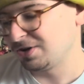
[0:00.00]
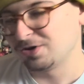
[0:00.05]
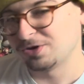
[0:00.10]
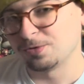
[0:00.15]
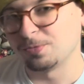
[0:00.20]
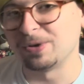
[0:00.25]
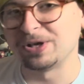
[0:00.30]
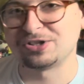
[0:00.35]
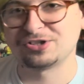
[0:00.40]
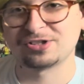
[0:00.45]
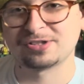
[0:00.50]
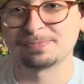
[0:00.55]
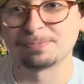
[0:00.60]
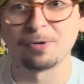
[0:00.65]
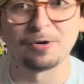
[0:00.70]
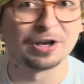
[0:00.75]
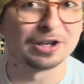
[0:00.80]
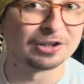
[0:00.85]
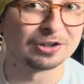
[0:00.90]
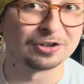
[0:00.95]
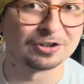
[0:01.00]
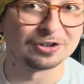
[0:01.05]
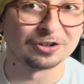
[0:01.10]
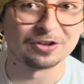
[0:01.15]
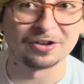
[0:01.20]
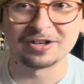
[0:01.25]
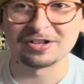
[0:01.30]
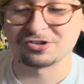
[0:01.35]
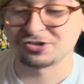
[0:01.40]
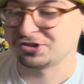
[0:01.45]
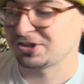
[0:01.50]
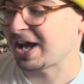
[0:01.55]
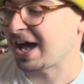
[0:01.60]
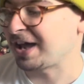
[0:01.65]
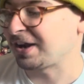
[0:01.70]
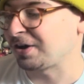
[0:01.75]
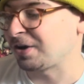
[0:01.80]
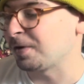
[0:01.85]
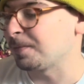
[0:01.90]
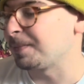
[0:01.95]
Which, spoiler alert, is
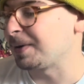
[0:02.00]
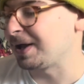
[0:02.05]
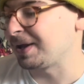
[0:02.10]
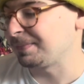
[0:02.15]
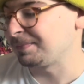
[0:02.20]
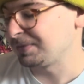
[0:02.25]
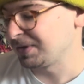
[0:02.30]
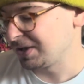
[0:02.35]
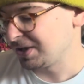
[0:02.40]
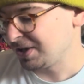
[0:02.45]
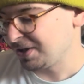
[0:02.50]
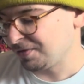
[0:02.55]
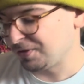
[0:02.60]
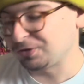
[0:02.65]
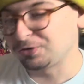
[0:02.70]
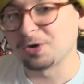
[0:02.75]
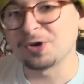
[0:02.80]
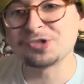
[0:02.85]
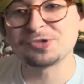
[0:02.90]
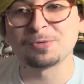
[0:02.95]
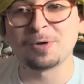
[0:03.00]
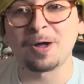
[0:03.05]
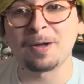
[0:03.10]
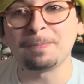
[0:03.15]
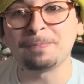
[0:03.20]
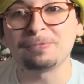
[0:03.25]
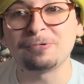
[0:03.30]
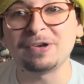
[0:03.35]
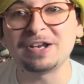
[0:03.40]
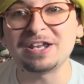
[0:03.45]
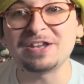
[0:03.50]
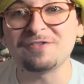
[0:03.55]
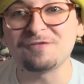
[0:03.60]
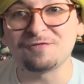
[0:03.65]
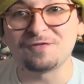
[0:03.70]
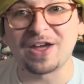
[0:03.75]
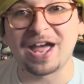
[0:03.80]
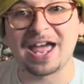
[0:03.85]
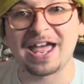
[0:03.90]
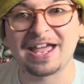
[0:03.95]
Shadow, but the toys are all pretty
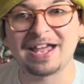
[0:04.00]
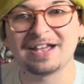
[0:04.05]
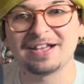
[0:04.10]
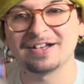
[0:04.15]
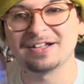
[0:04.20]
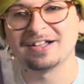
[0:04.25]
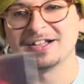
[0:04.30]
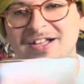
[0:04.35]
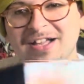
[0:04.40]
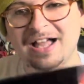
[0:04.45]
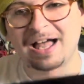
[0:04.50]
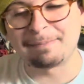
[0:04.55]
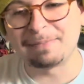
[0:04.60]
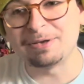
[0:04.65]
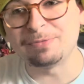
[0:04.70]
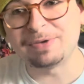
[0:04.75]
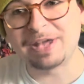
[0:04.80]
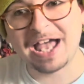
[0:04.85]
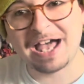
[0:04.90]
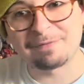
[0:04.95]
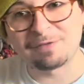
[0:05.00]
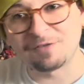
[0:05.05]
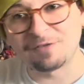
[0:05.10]
vague. I mean, we have a